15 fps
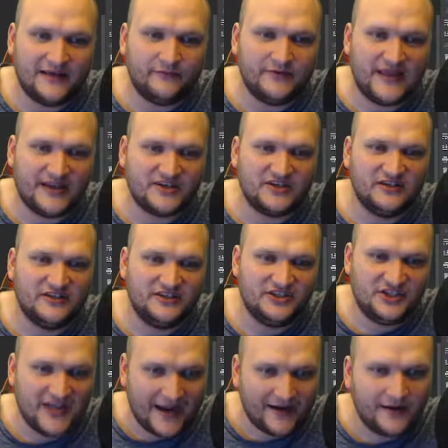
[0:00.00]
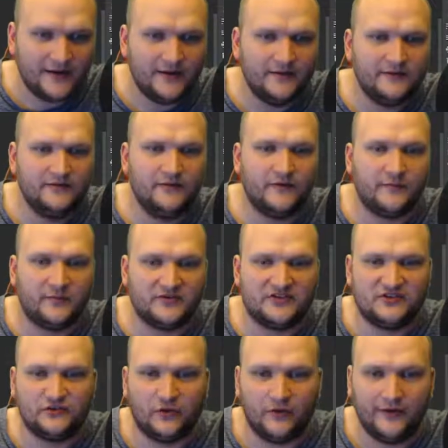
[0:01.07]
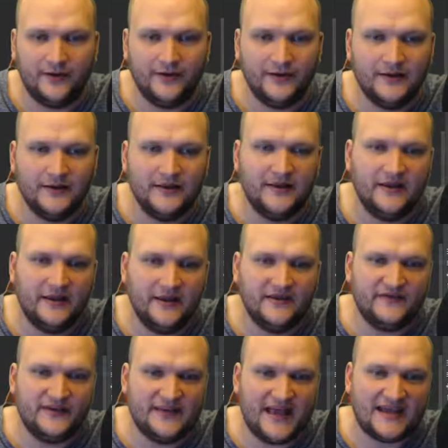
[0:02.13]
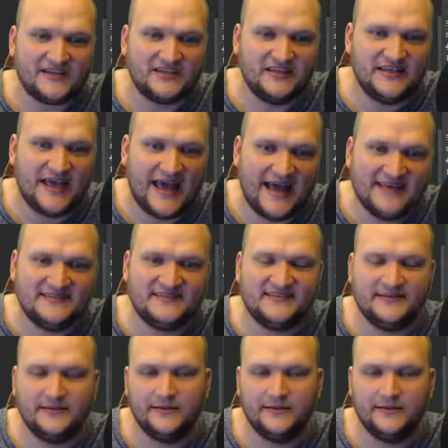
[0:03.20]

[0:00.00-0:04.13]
we actually check the repository if it actually has